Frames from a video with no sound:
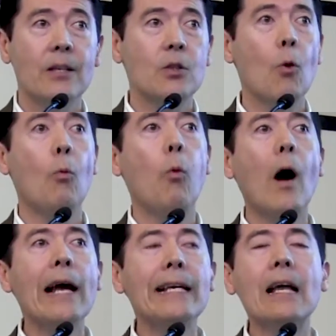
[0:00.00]
So,
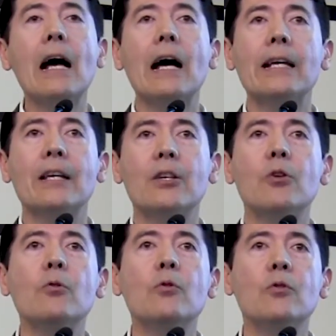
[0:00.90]
why not
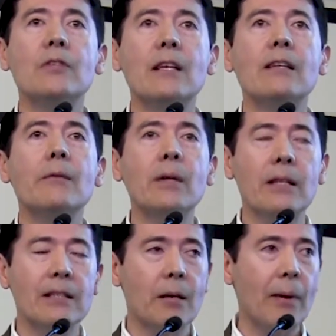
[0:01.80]
use the
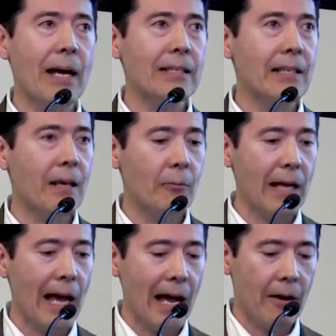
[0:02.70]
limitless capacity that
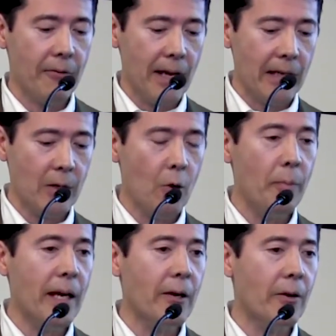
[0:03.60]
we have and
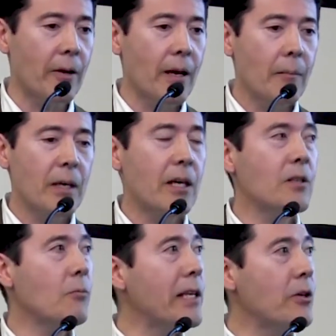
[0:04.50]
go bigger?
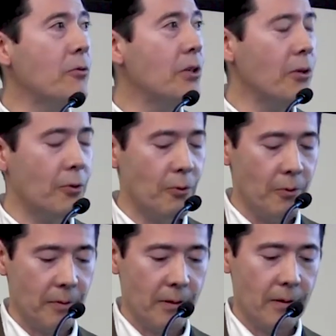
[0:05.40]
Because when you
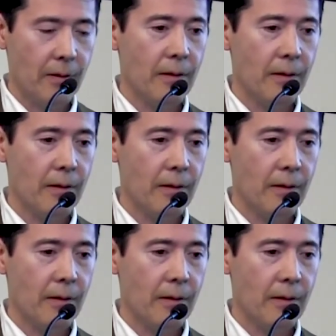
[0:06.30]
do,